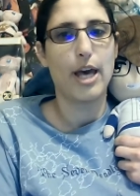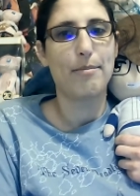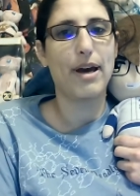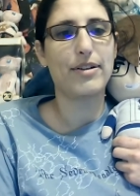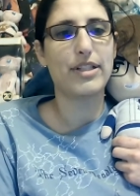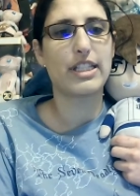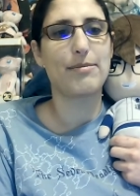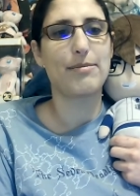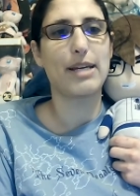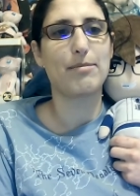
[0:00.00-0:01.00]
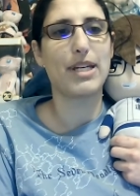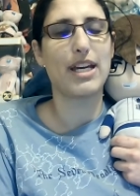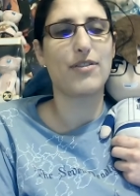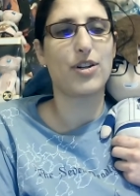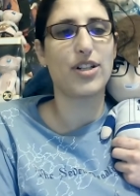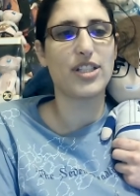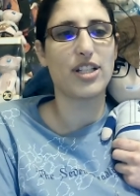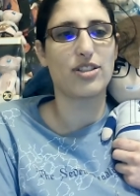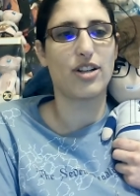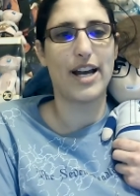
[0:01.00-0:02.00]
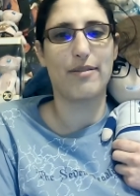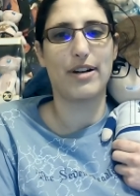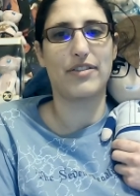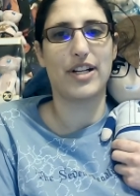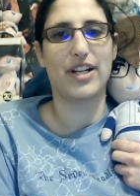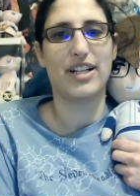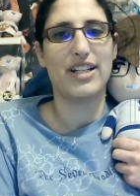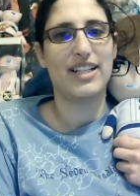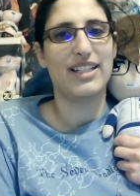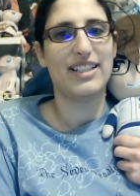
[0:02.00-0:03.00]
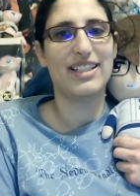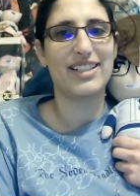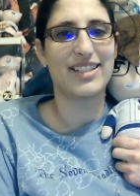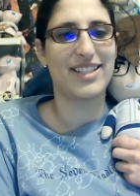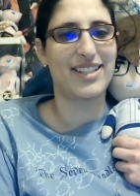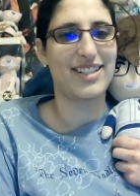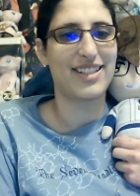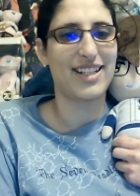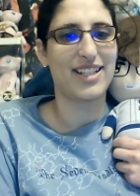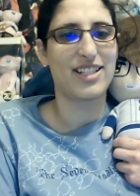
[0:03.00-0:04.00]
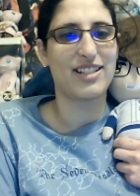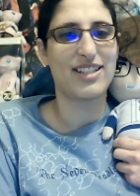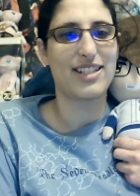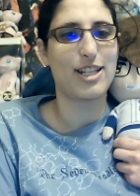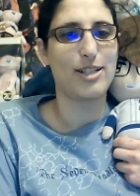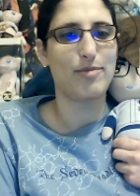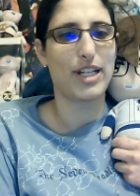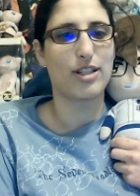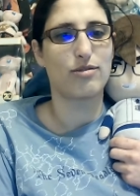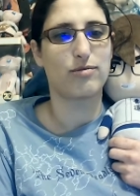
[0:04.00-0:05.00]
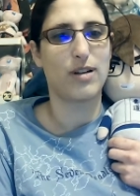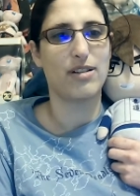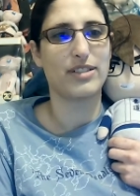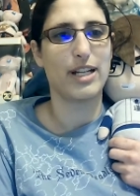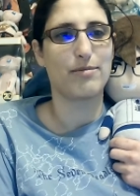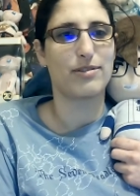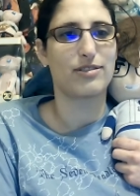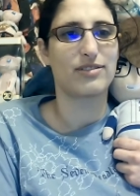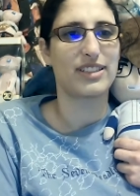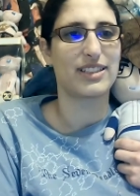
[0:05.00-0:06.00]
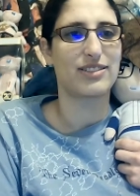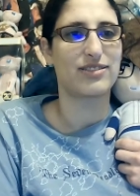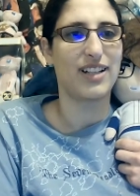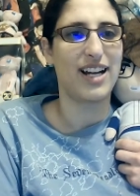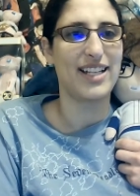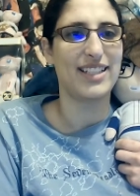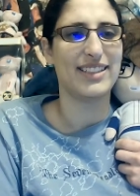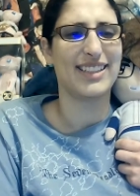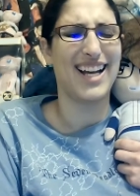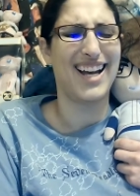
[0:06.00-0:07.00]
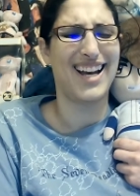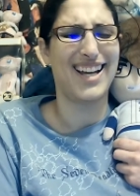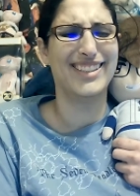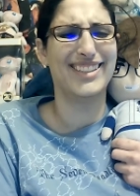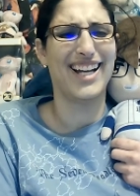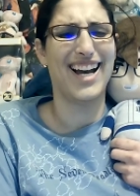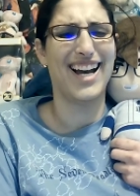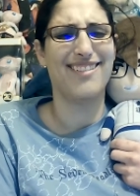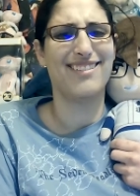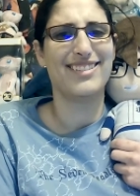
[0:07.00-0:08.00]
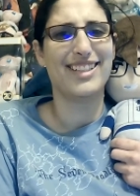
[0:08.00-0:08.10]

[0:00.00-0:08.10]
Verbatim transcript: Bowing to someone like me, of course I'll cry a river. Oh, sheesh. Don't make a grown-up cry his eyes out.